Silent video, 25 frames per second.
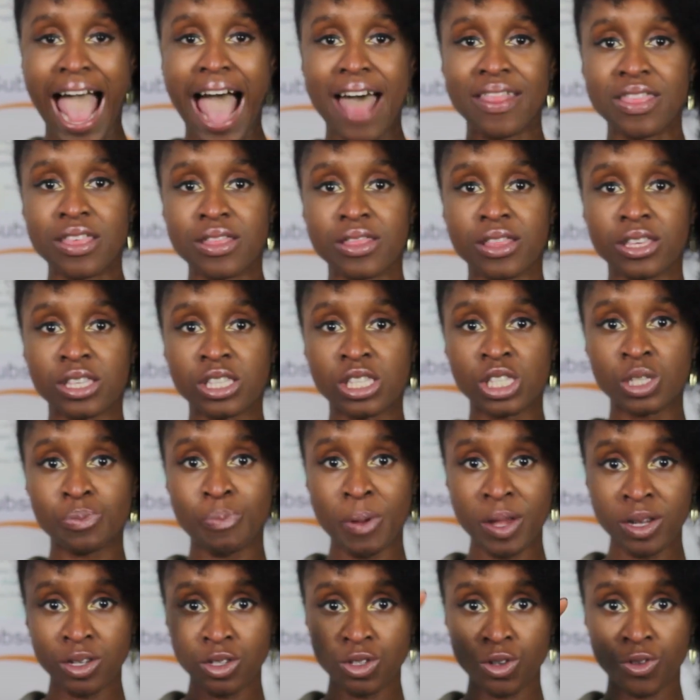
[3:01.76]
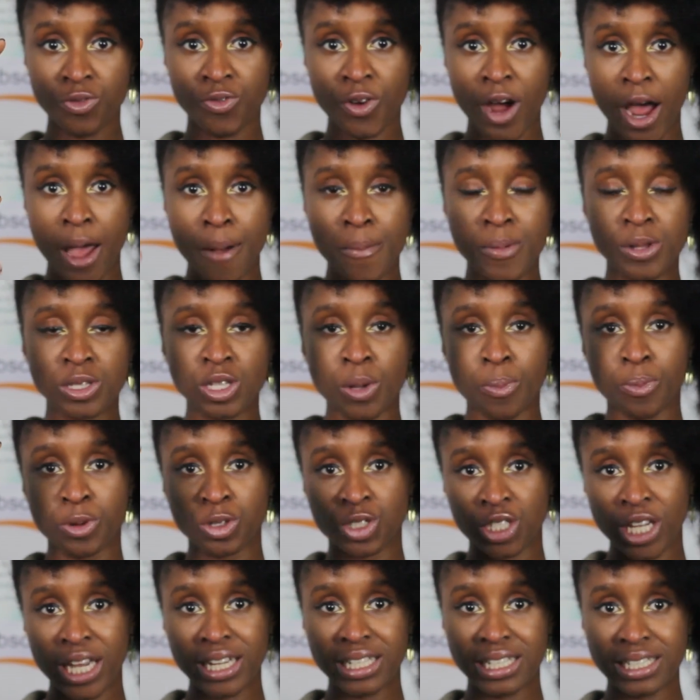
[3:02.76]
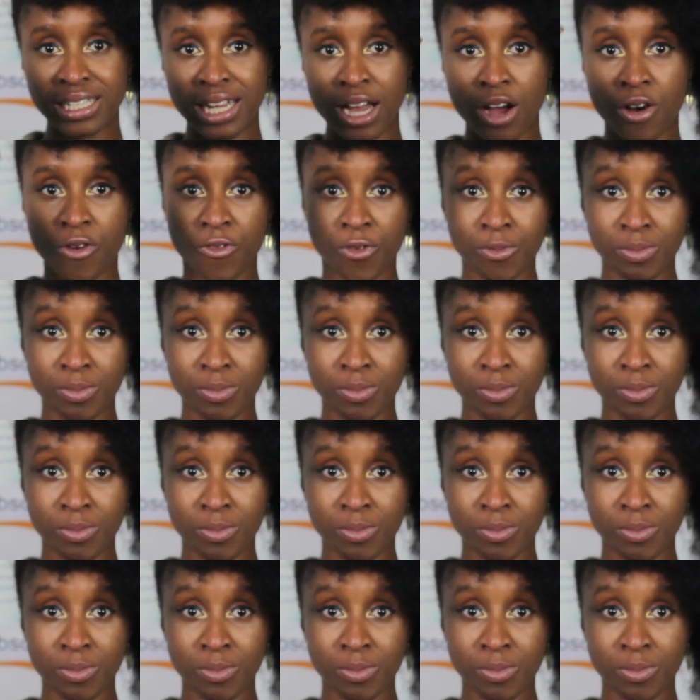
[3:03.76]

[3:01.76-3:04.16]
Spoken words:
and then the spindle fibers are projected out